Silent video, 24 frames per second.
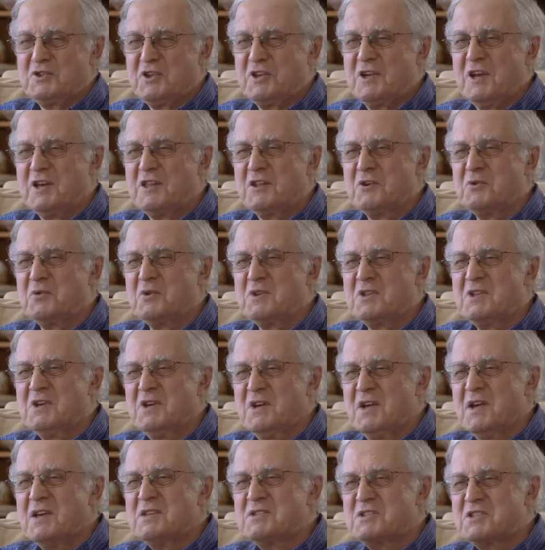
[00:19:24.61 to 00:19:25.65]
together with
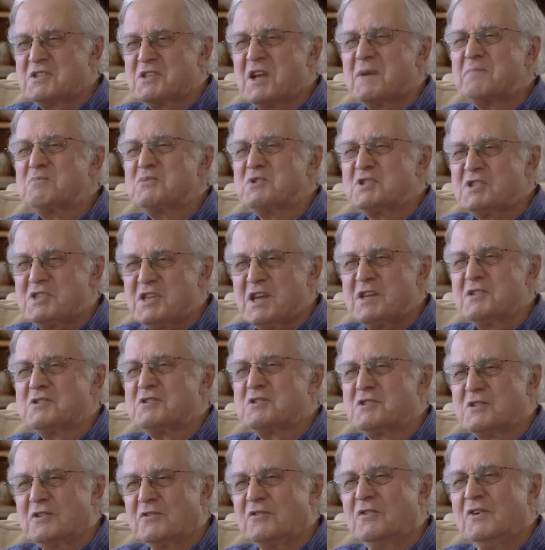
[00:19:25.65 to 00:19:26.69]
some
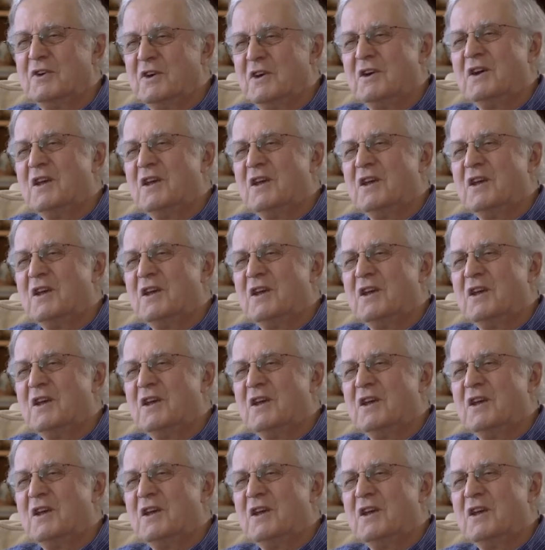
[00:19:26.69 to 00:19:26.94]
sense of